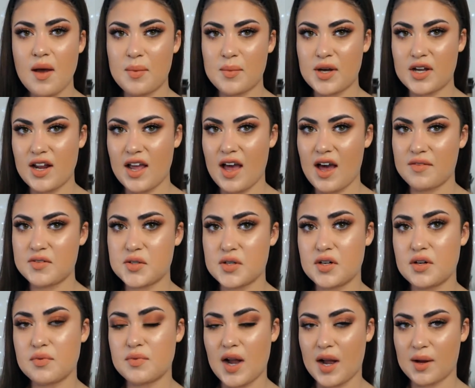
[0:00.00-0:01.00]
I'm going to have
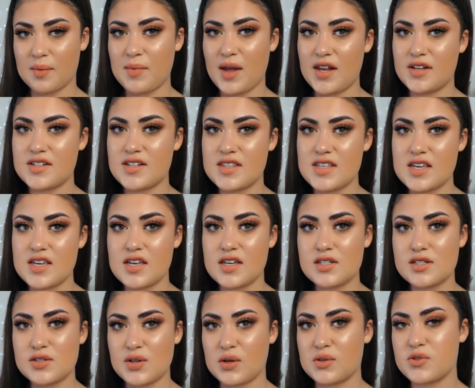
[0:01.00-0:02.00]
to recommend
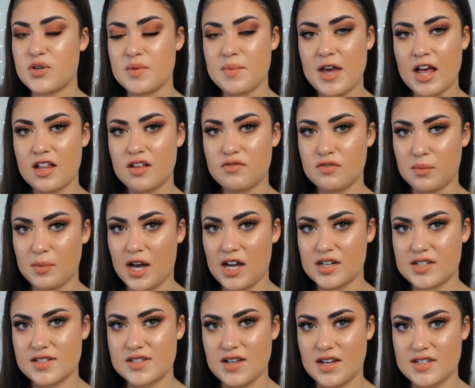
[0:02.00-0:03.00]
the Sultry palette from
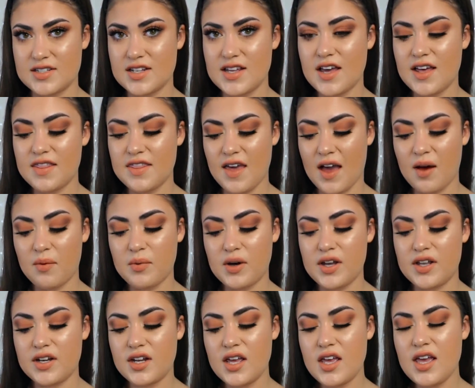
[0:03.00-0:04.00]
Anastasia. That
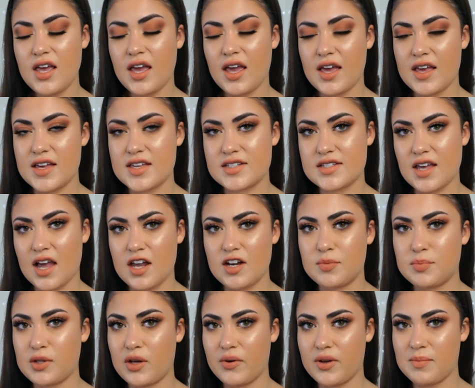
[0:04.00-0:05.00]
one is kind
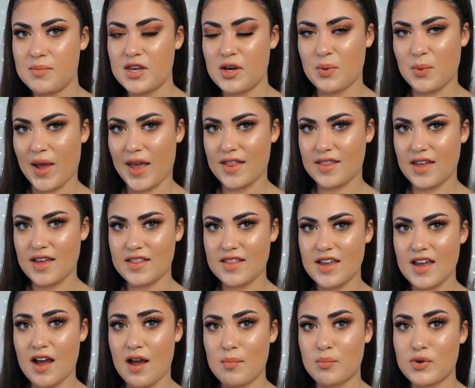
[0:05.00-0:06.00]
of blowing me away
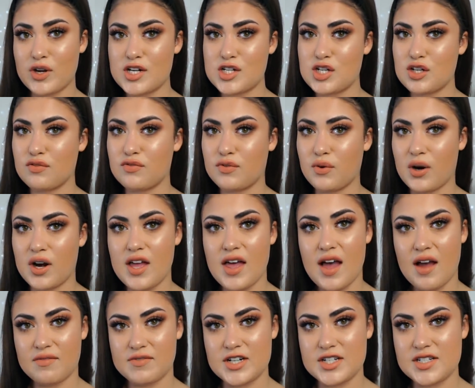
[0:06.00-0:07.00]
lately. I'm reaching for it
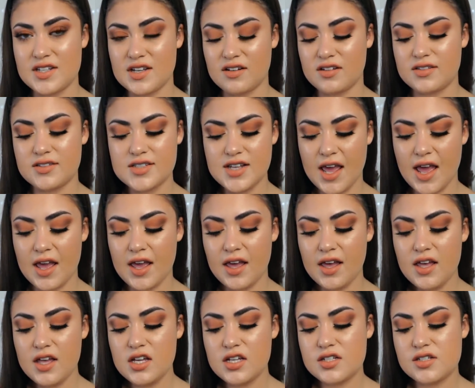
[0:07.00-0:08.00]
every single day.
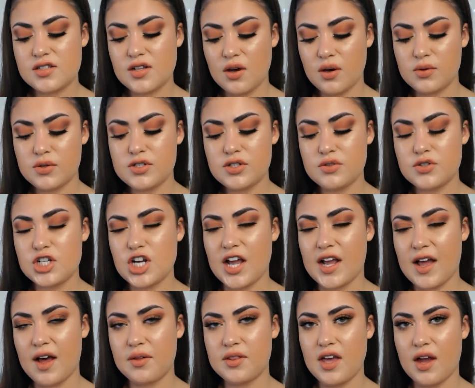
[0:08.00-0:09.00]
So do
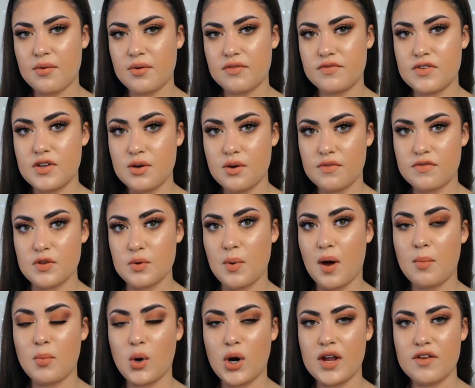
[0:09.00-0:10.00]
check out that review if you
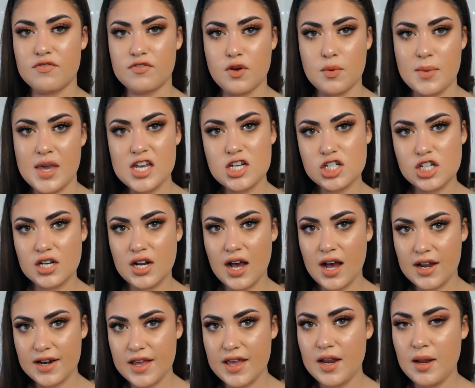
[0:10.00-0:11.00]
want more information
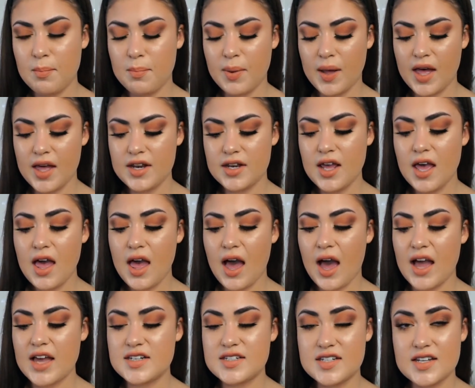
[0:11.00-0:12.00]
on it, but
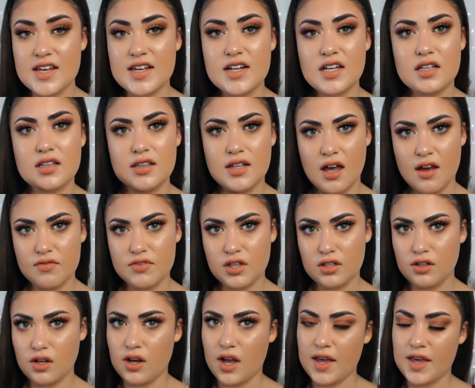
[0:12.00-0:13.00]
I did love the
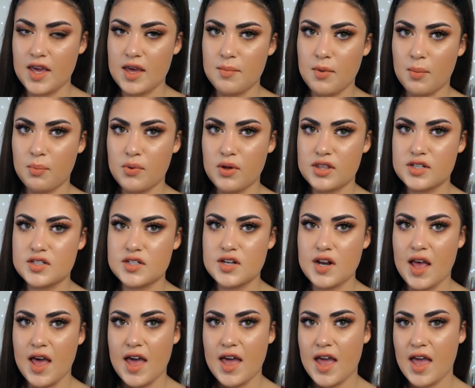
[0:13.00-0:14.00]
look I came up with
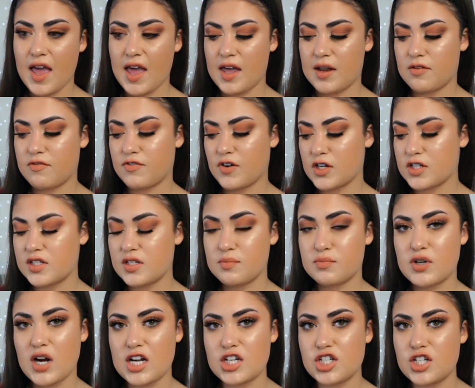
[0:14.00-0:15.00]
today, and first
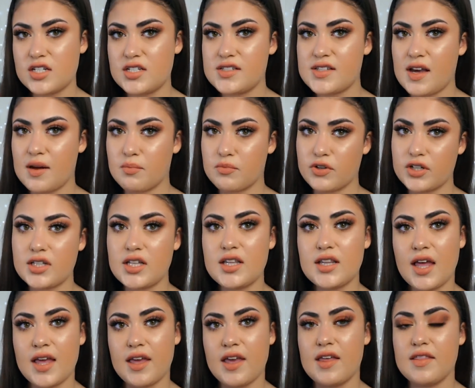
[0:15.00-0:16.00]
impressions, I'm really
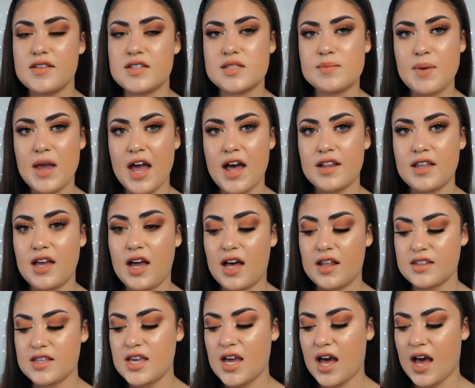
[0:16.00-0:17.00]
liking this palette
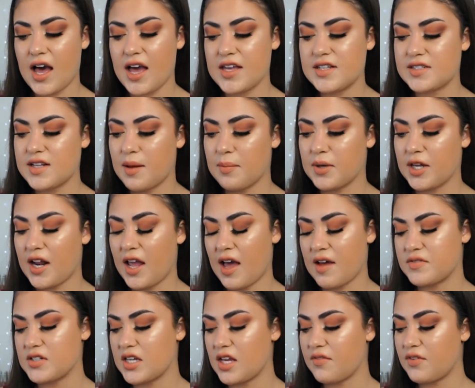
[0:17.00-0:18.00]
on the eyes. I'm going to
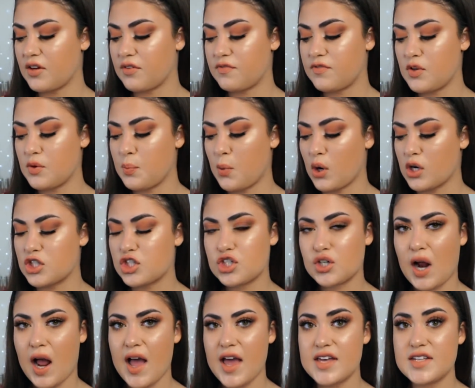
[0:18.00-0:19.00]
have to give it a few more
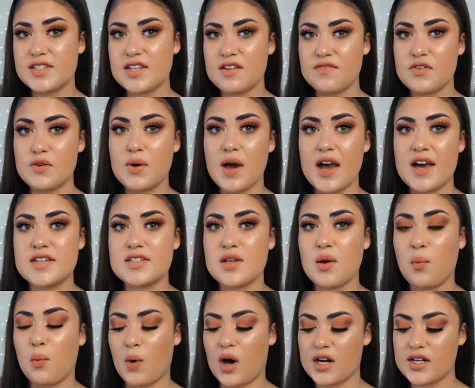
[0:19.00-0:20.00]
tries. If you guys
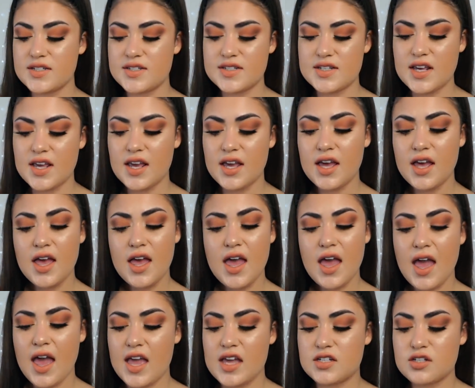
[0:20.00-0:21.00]
want to see
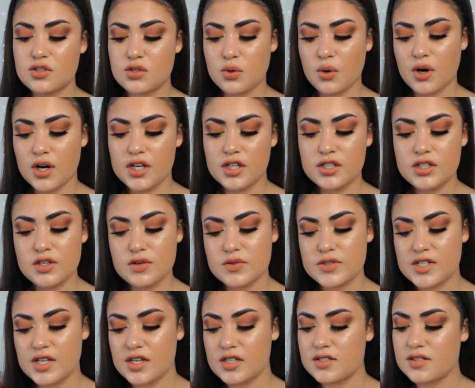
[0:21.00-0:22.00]
a tutorial
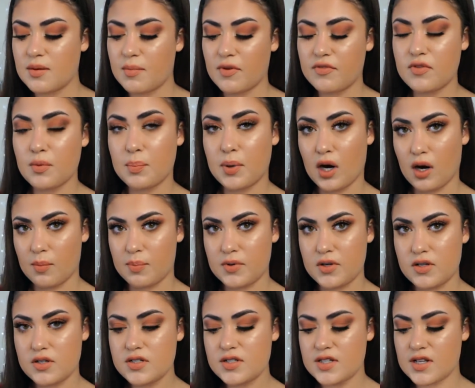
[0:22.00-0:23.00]
using some of the
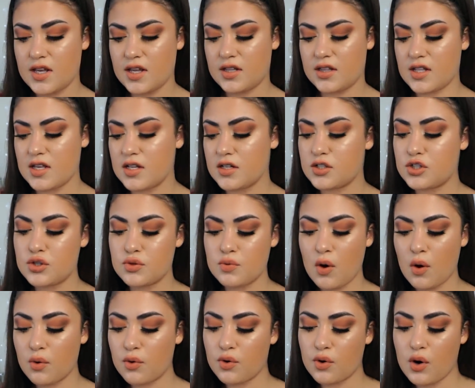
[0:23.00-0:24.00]
purples and the
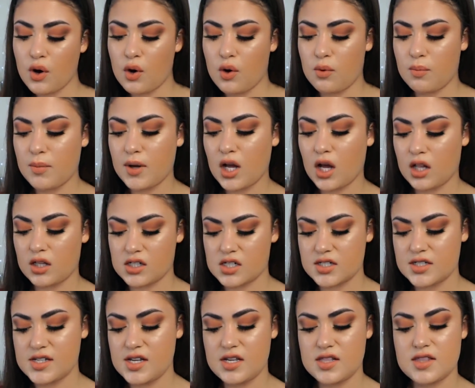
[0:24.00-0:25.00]
duochrome
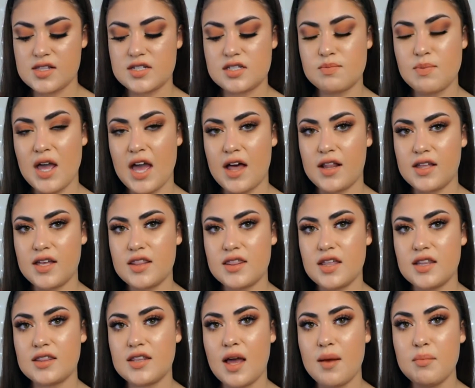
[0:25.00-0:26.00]
colors in this palette,
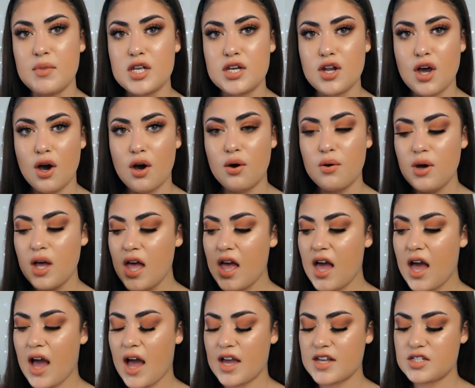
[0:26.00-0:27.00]
then let me know.
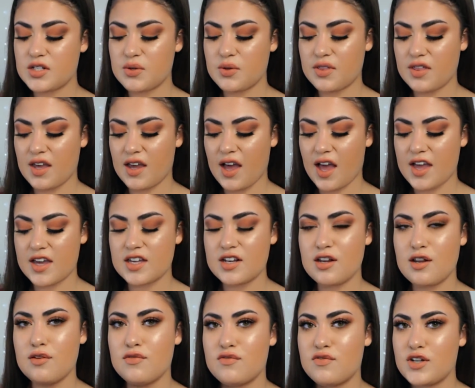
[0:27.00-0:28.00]
I do think I can
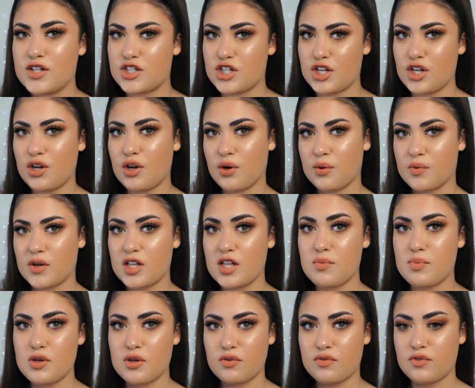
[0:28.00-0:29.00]
envision a really
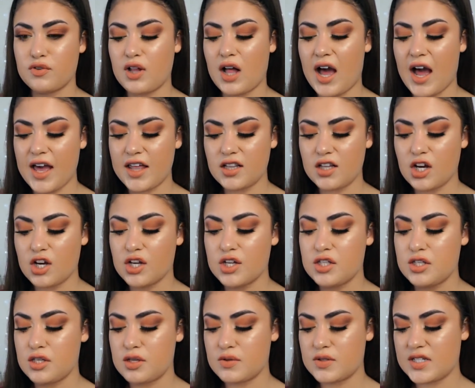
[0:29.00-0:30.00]
beautiful eye look
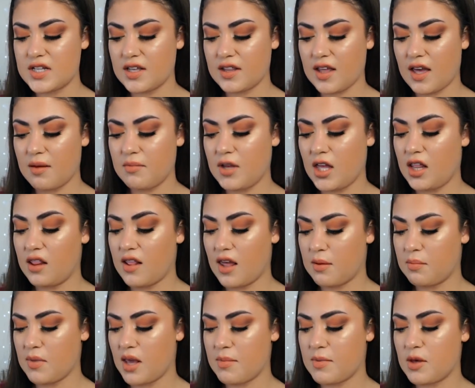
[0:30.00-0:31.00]
using them, and
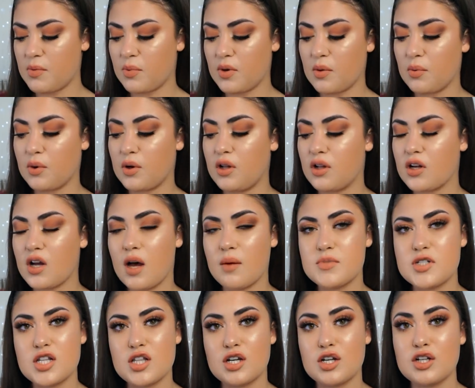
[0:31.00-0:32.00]
then maybe we will
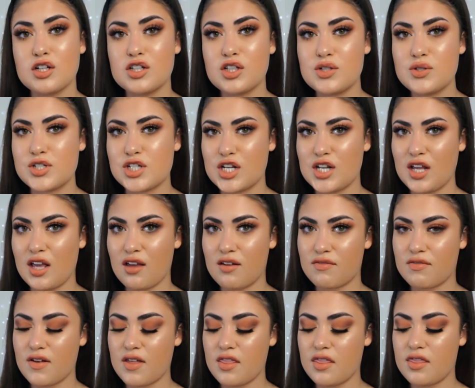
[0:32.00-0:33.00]
come to the conclusion
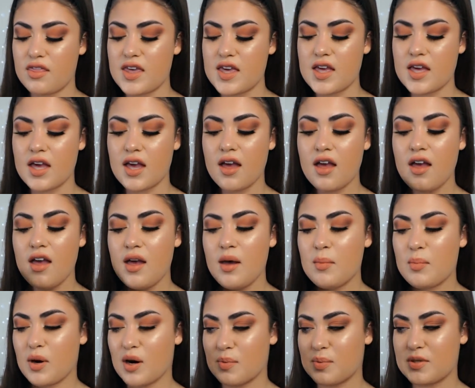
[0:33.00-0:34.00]
if the
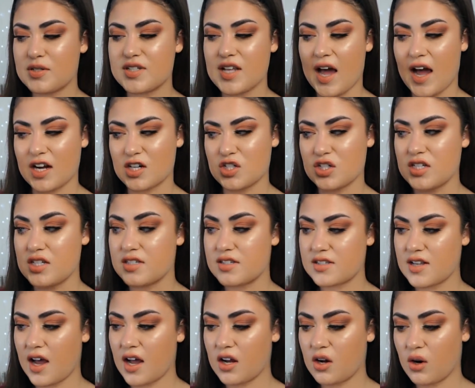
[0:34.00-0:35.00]
purples actually
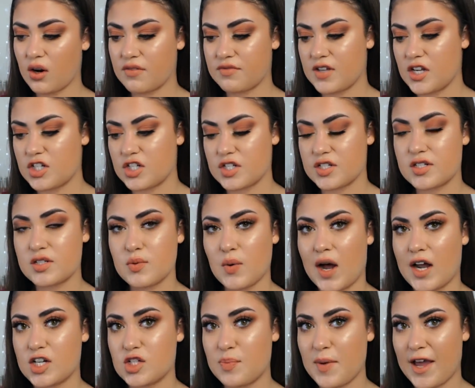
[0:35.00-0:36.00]
suck or if they just
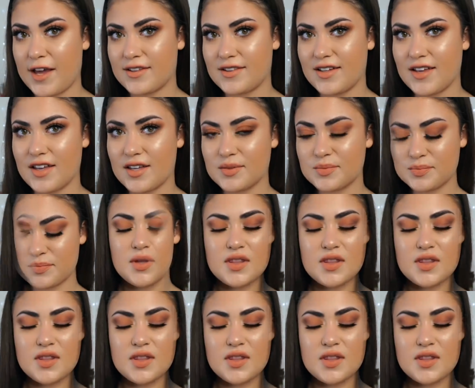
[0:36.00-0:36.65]
swatch badly.